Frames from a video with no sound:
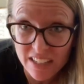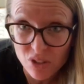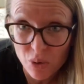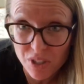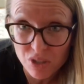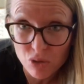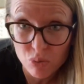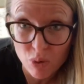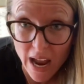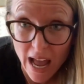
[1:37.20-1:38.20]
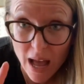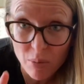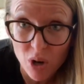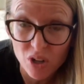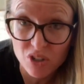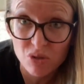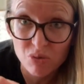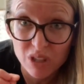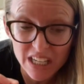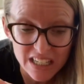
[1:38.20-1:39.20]
going to grab onto
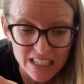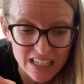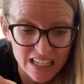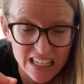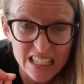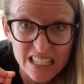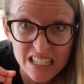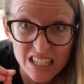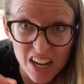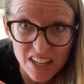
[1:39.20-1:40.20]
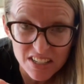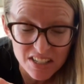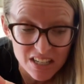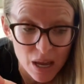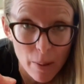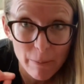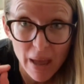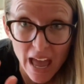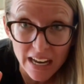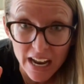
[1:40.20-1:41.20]
lint, dust,
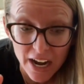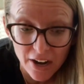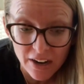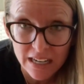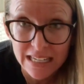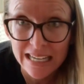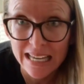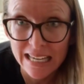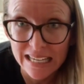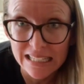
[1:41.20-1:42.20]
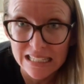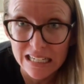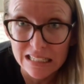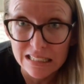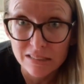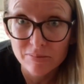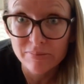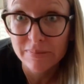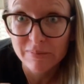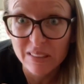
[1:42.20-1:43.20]
pet hair. It's awesome.
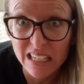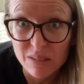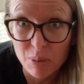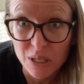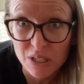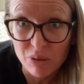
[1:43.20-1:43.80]
Let's put it to